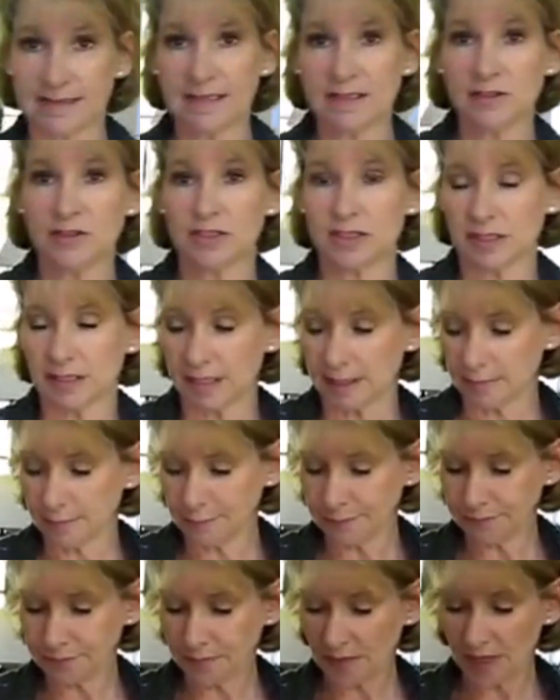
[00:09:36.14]

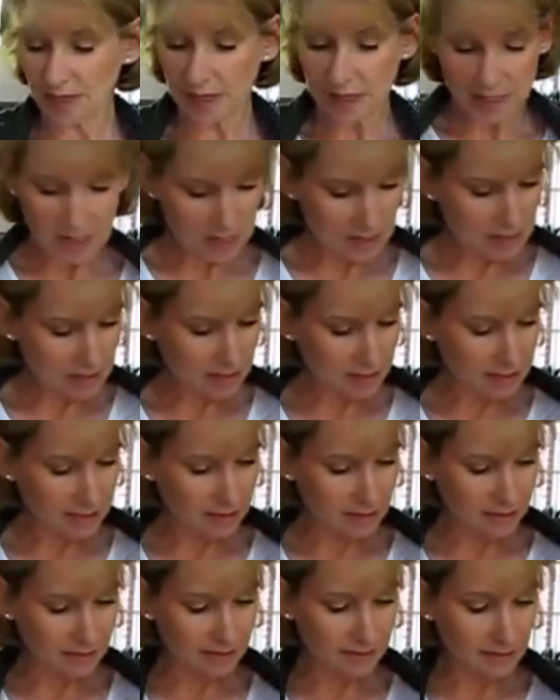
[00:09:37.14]
essentially, all
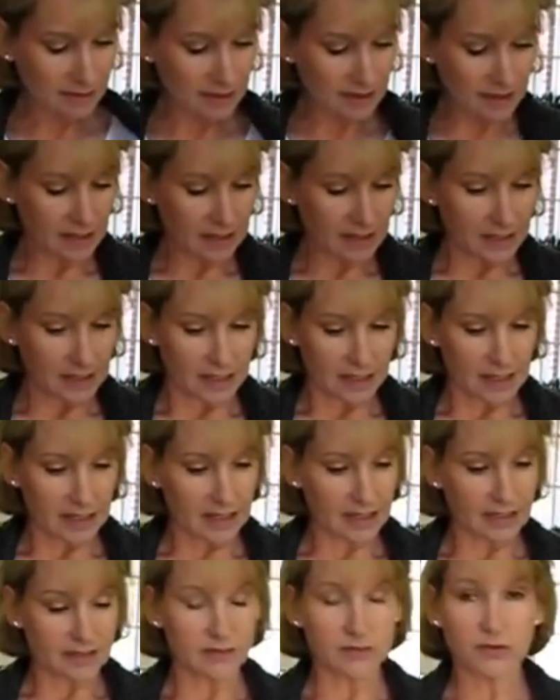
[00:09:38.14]
it is
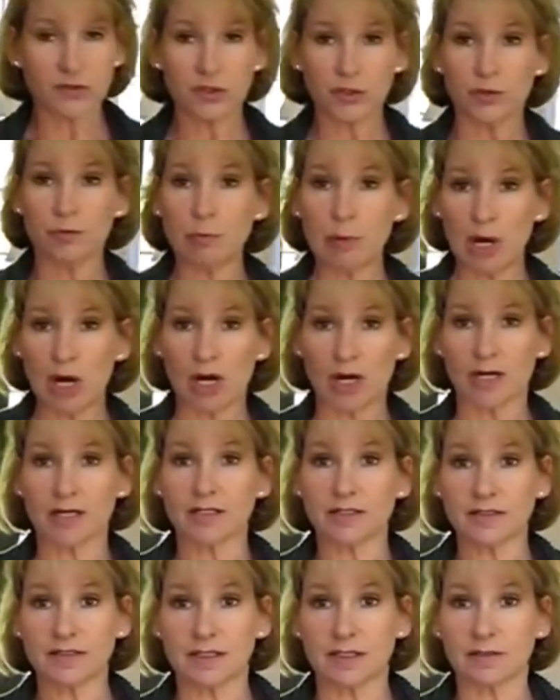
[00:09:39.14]
two
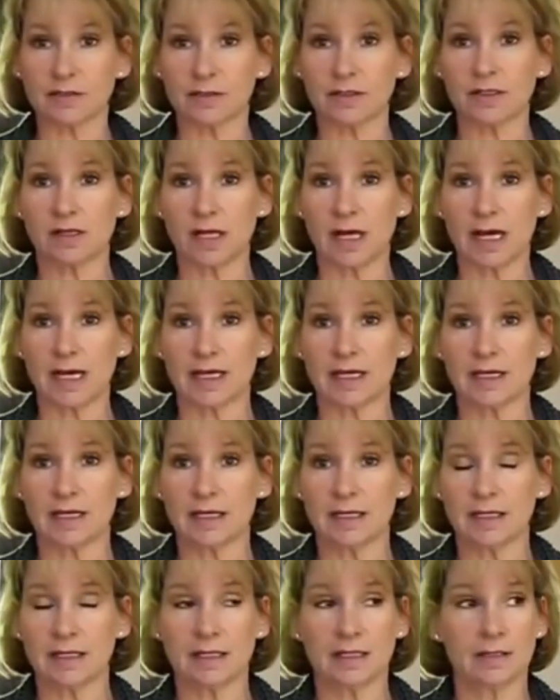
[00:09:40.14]
parts that look
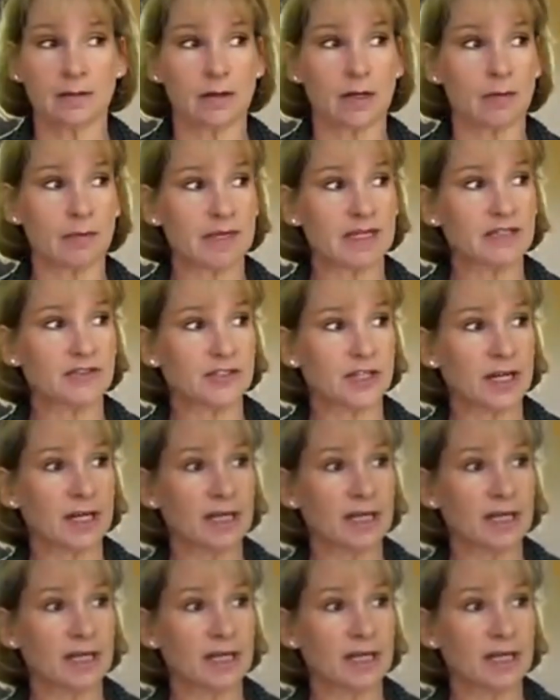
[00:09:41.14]
like a big